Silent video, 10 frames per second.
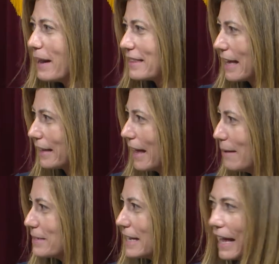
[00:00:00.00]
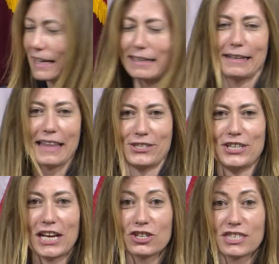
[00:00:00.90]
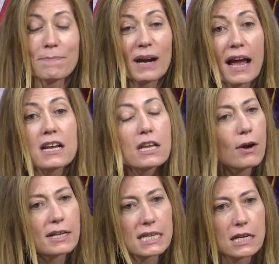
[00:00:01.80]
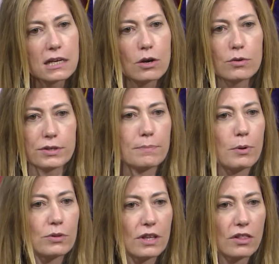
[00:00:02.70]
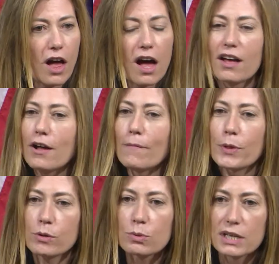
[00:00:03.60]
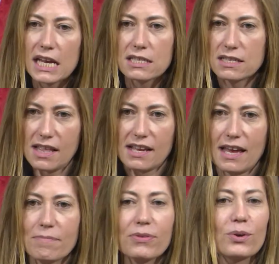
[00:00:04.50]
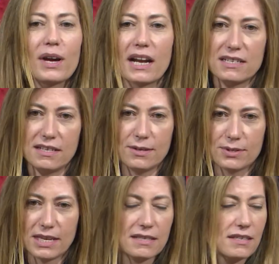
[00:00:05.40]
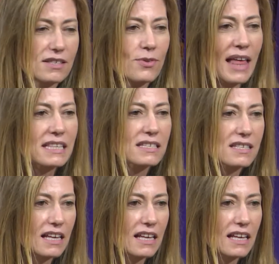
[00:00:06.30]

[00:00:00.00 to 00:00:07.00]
am I the M T A collection agency? But I had, you know, I'd taken an oath to uphold the law. Those were cases that came through, and I did those cases. So that's a